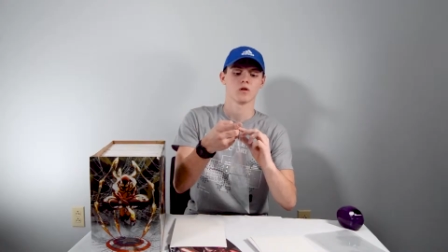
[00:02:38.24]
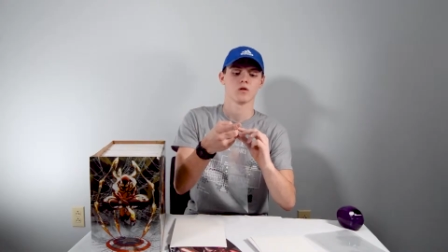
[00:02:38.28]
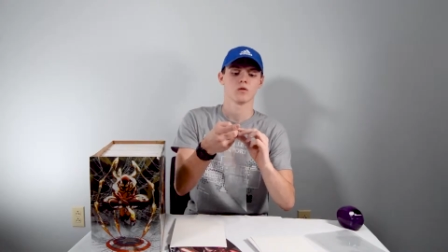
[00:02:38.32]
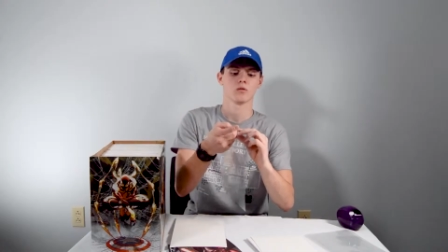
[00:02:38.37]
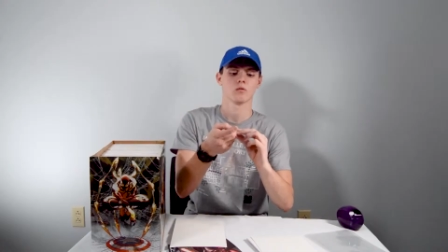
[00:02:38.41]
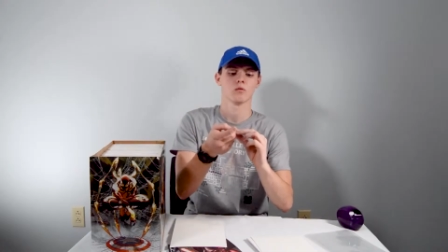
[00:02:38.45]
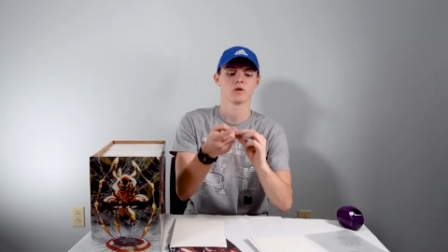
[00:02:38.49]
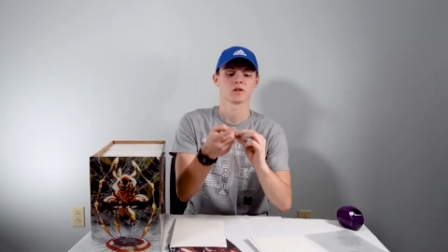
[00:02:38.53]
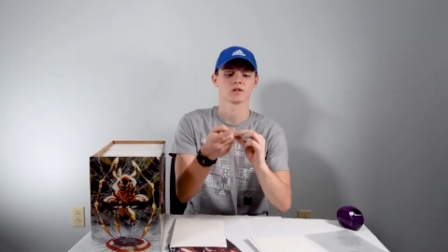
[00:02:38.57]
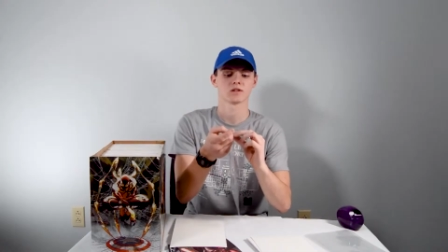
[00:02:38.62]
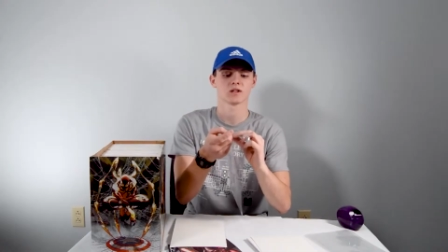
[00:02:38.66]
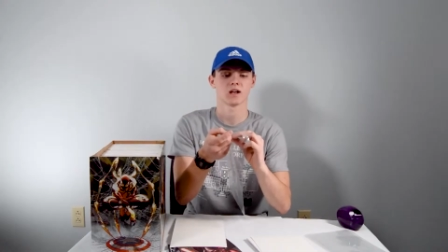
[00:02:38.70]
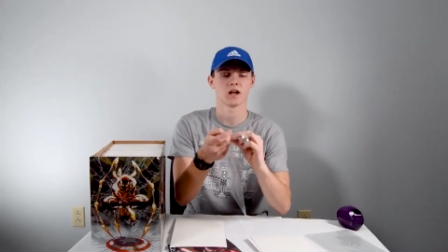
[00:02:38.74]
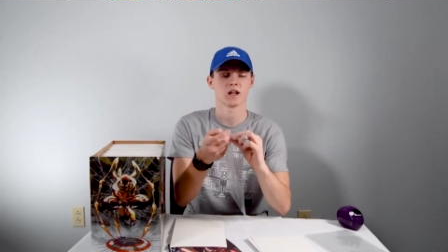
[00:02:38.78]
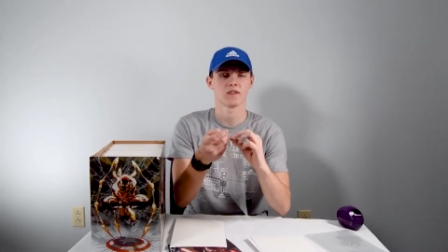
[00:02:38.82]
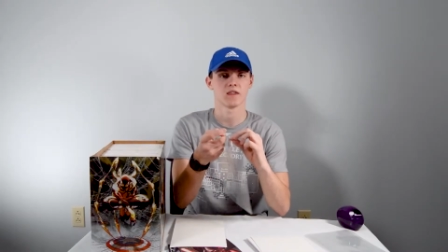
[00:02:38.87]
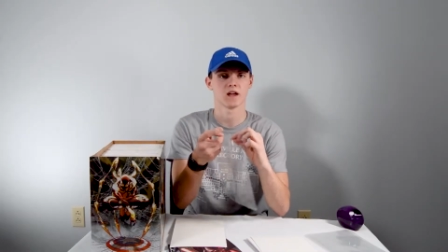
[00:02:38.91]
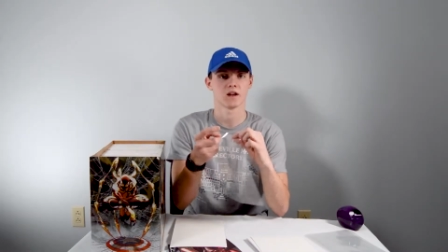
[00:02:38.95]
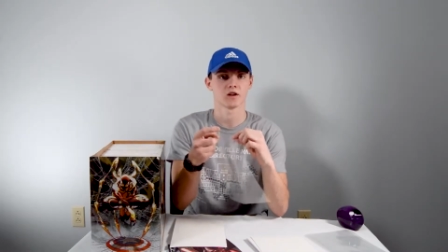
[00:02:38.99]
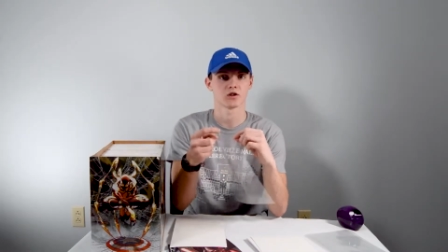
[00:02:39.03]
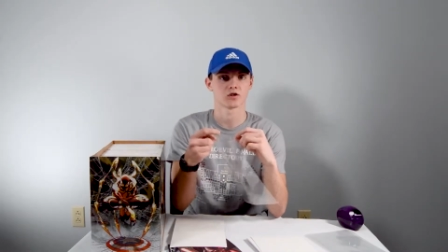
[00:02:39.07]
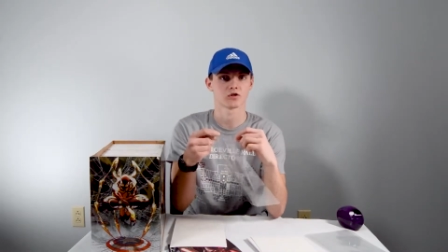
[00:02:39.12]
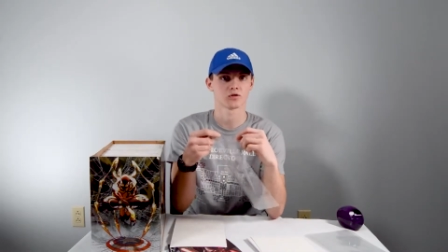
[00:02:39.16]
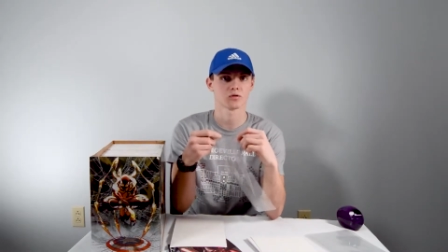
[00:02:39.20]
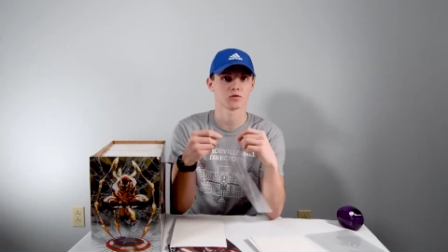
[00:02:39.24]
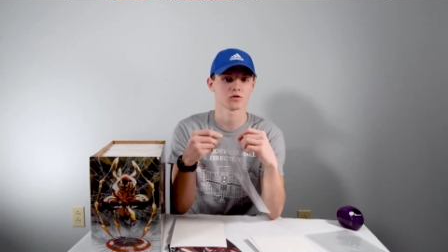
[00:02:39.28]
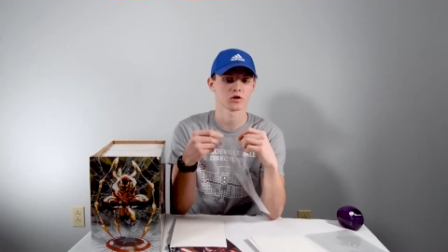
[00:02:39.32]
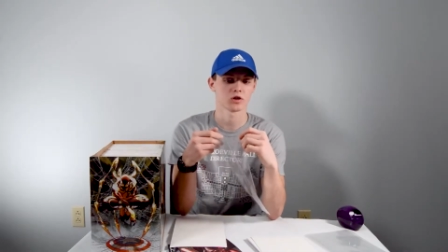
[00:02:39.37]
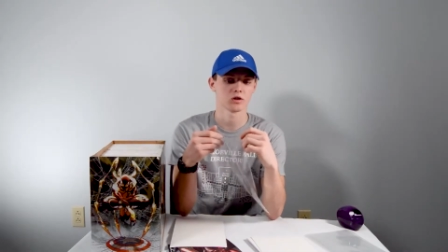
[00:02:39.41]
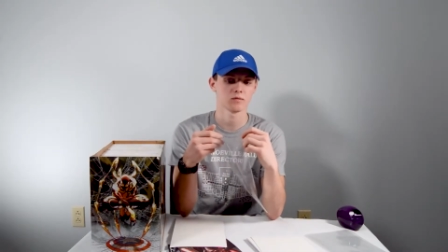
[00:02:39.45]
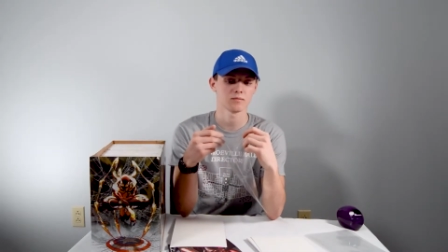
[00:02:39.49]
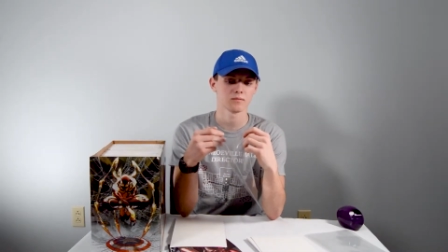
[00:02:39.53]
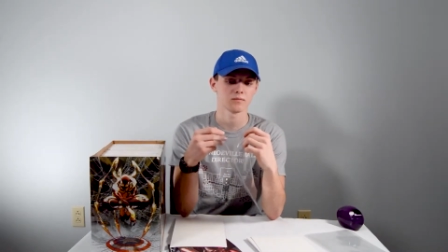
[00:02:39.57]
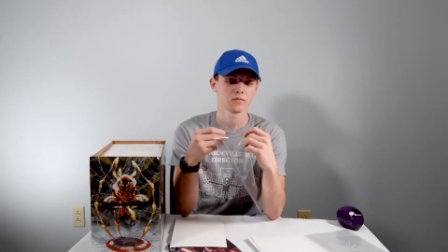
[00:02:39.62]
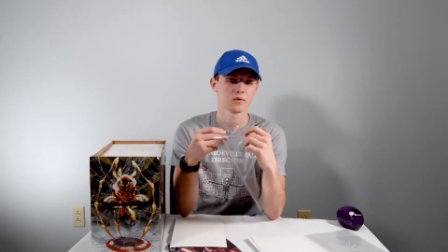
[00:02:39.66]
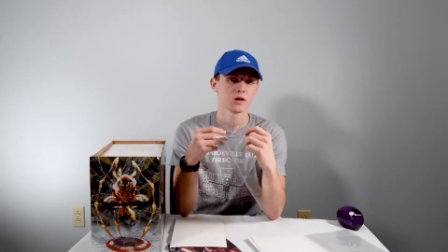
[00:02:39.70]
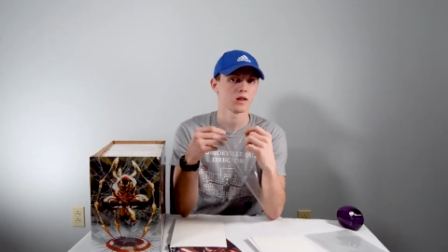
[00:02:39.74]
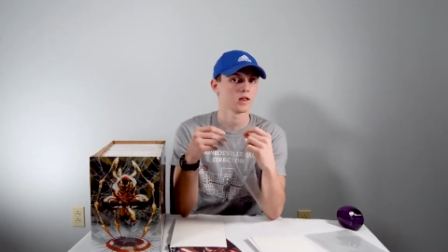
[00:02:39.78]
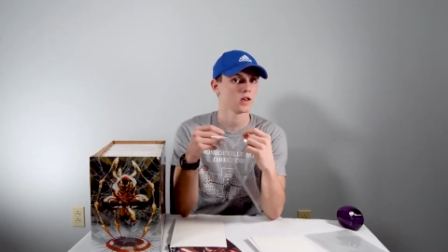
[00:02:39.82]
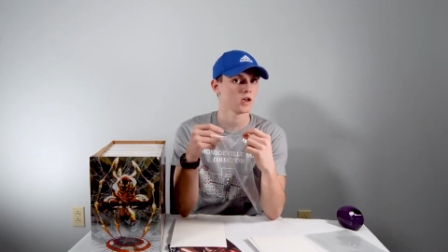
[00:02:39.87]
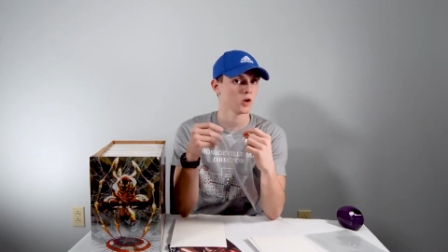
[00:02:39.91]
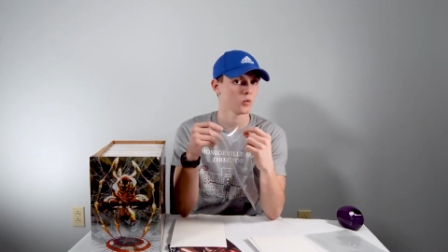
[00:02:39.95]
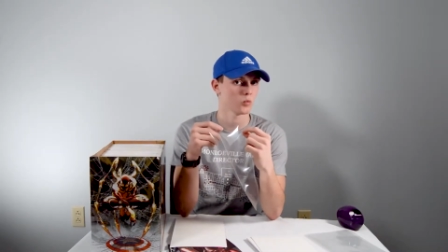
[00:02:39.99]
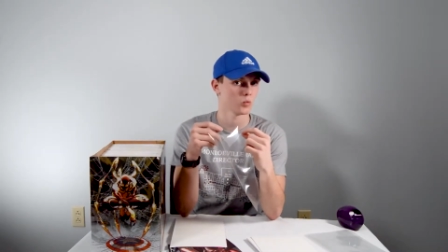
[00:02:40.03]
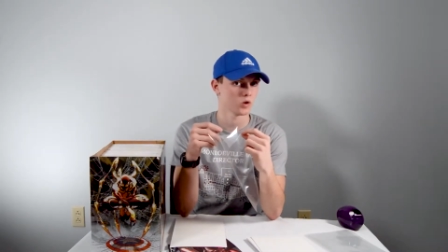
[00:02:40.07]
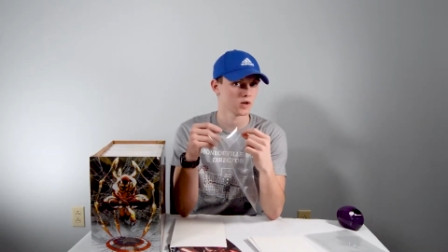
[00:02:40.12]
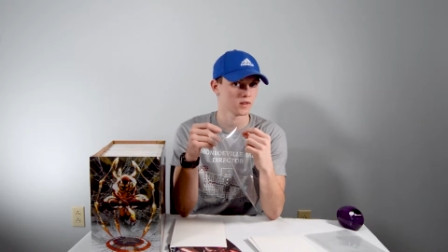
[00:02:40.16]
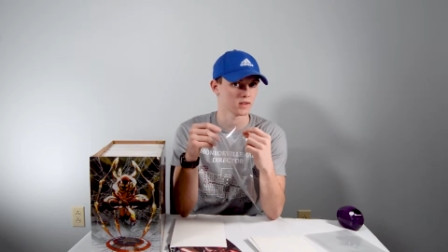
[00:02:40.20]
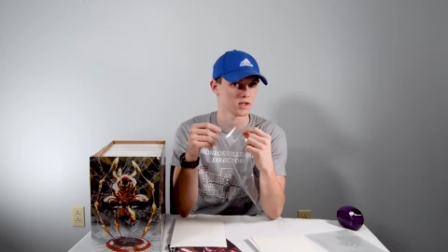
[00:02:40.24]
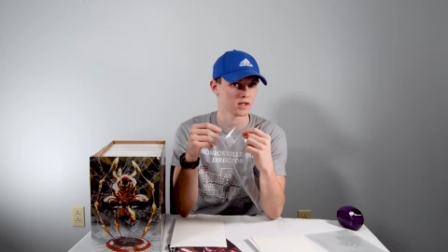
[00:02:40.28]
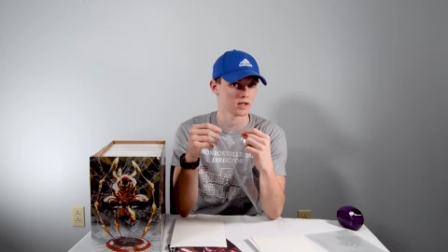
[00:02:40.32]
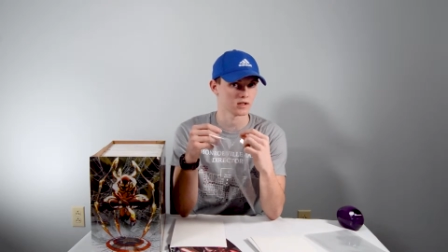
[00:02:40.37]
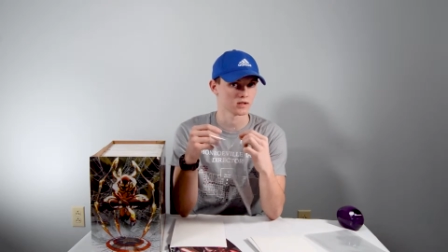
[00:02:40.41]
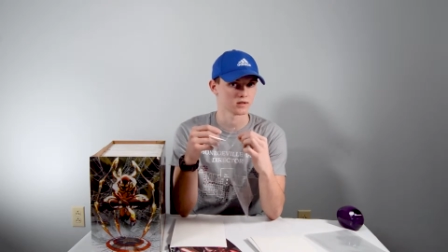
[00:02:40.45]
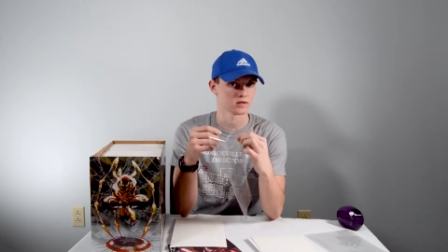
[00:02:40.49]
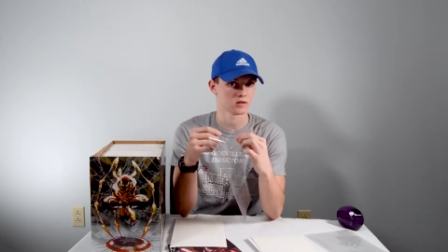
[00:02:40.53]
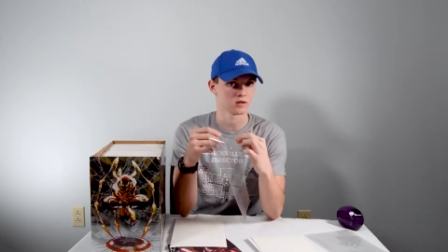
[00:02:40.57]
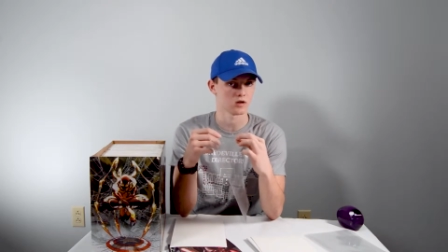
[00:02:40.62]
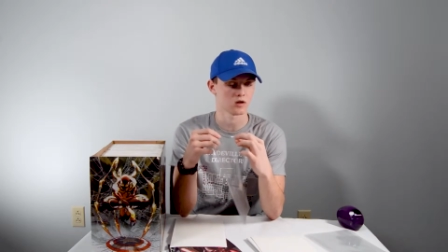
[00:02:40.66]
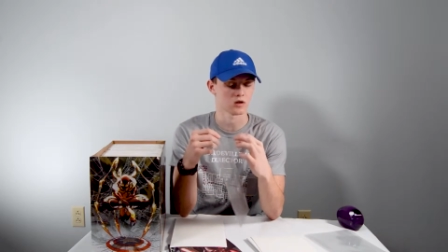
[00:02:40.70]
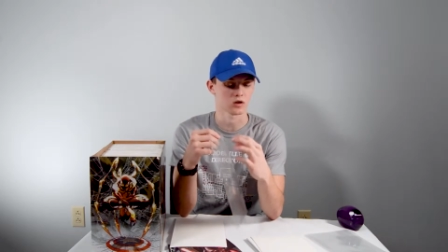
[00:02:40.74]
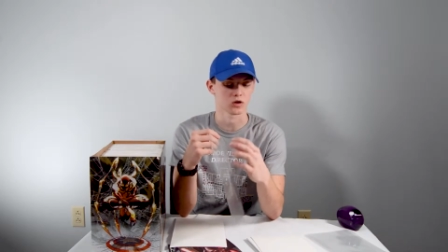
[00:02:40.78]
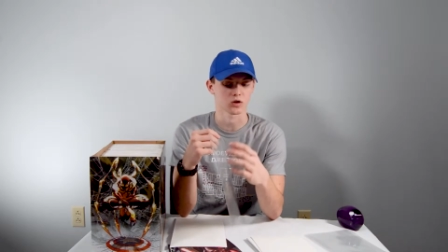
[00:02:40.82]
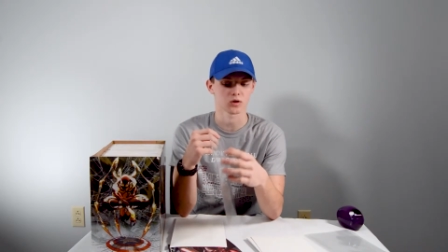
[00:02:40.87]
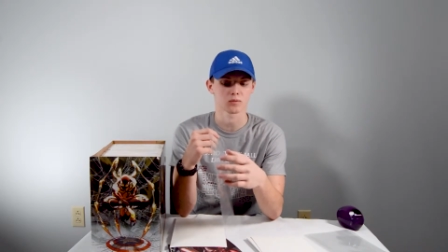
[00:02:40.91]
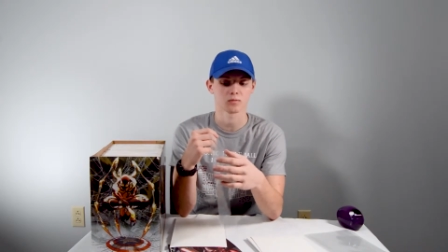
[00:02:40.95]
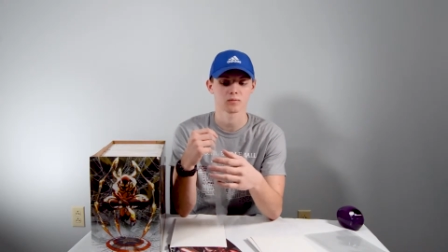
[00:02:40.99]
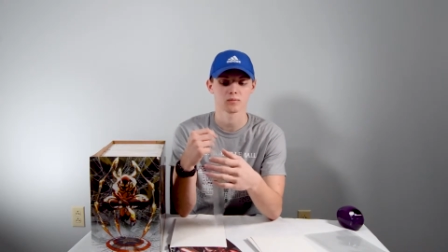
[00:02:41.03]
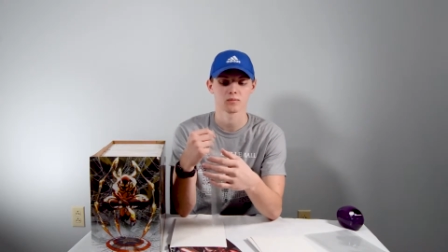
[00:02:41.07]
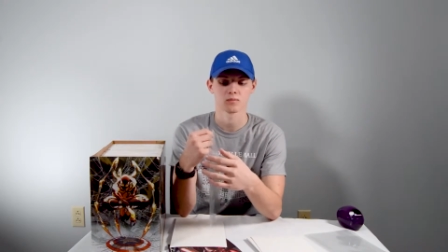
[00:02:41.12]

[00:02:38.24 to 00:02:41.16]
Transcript: One side that is shorter and one that is longer.